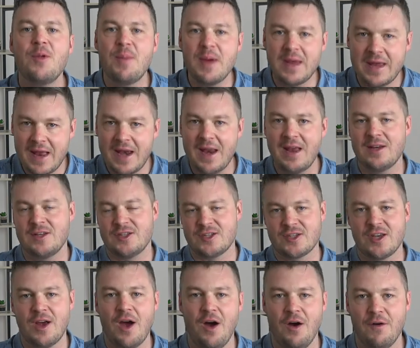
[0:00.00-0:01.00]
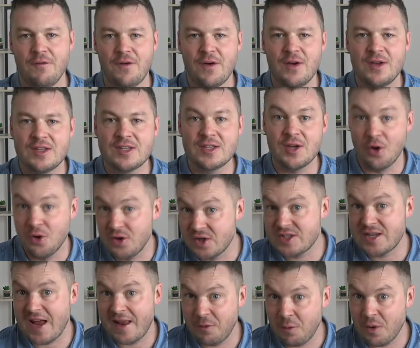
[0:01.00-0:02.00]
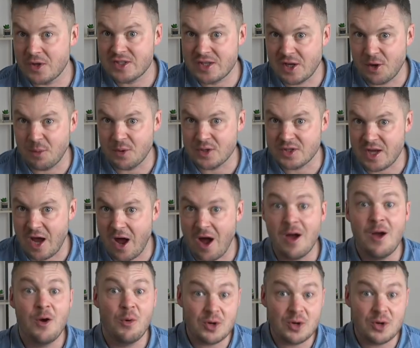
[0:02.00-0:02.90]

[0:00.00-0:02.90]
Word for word: the beginnings of understanding what syllables are,